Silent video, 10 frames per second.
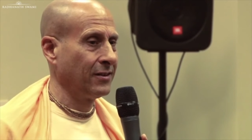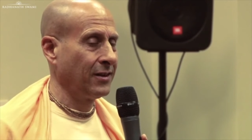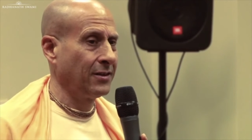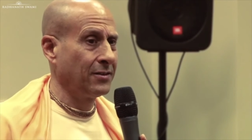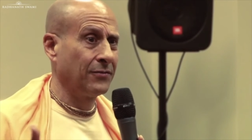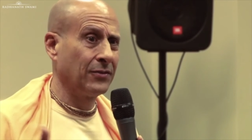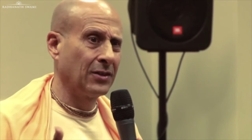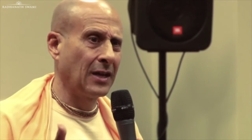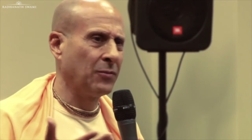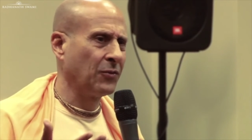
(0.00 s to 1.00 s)
and a
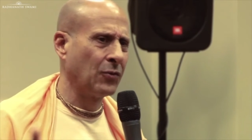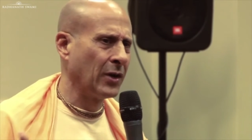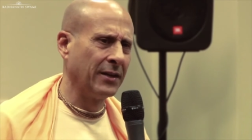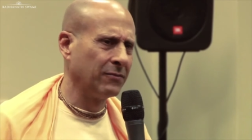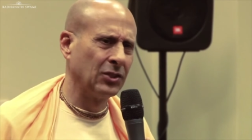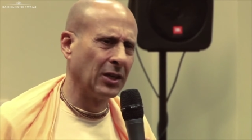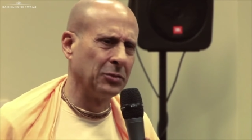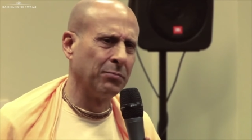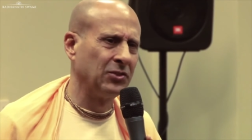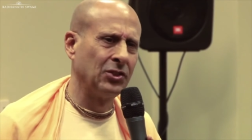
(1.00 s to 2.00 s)
different type of way of
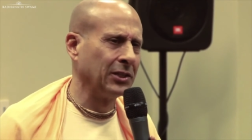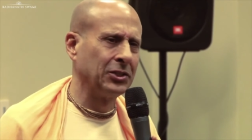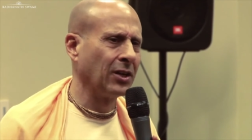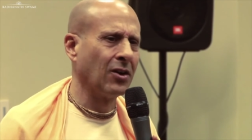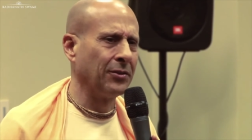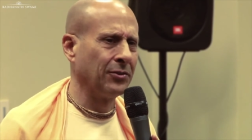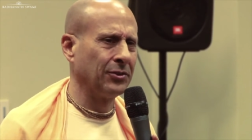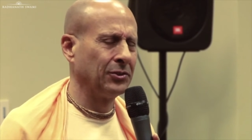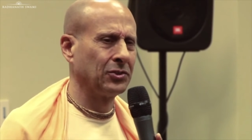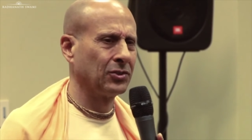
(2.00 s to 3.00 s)
judging
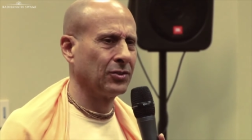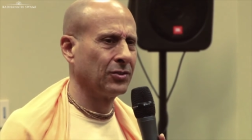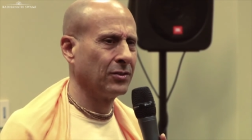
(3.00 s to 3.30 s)
others.